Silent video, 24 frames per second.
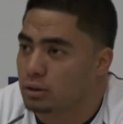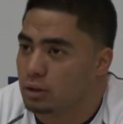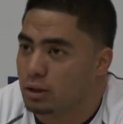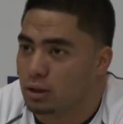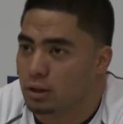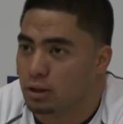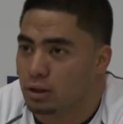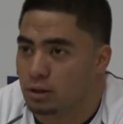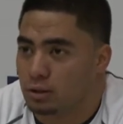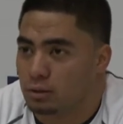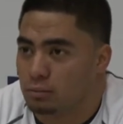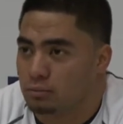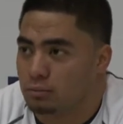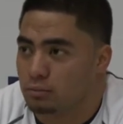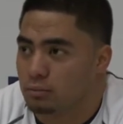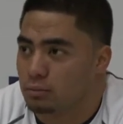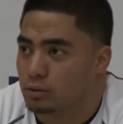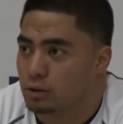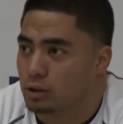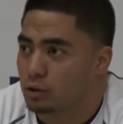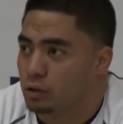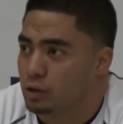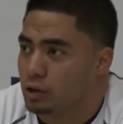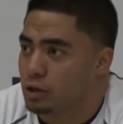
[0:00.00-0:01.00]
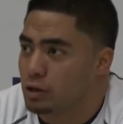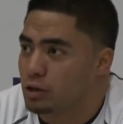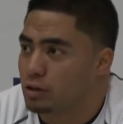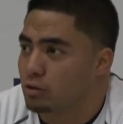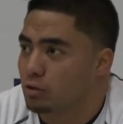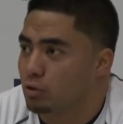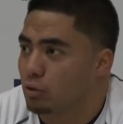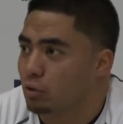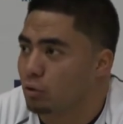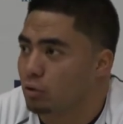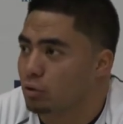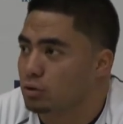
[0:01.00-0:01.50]
you know, you hear
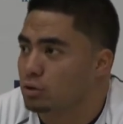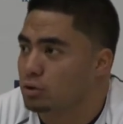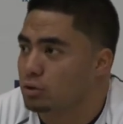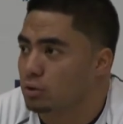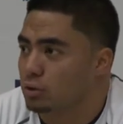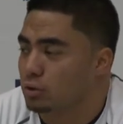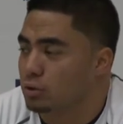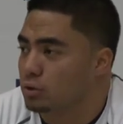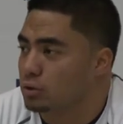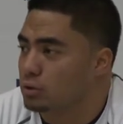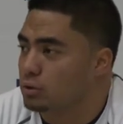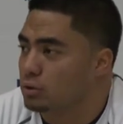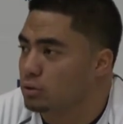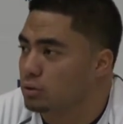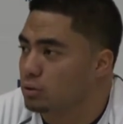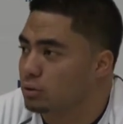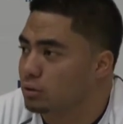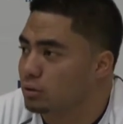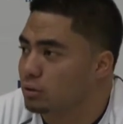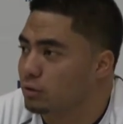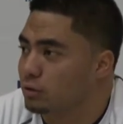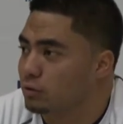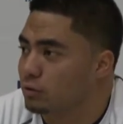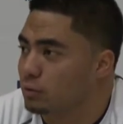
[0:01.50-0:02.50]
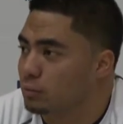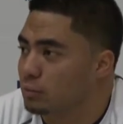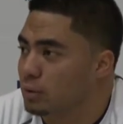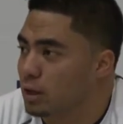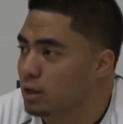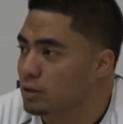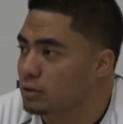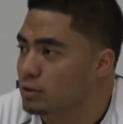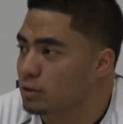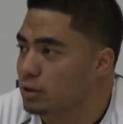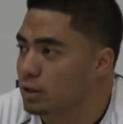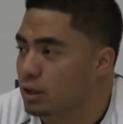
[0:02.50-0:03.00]
the horror stories, you know, from
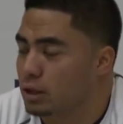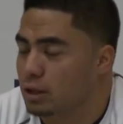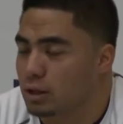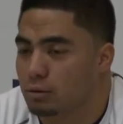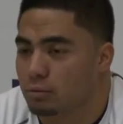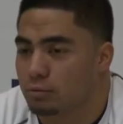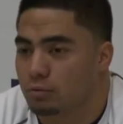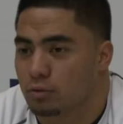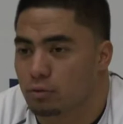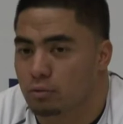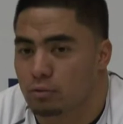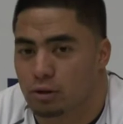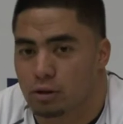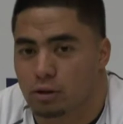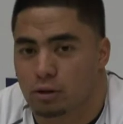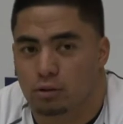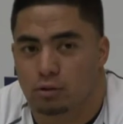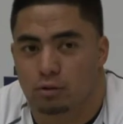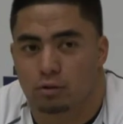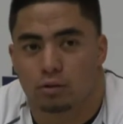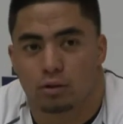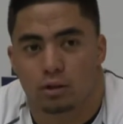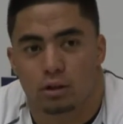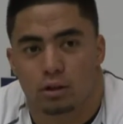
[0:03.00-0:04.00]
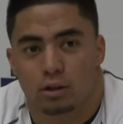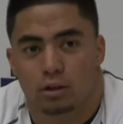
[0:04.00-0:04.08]
guys who came from, you know,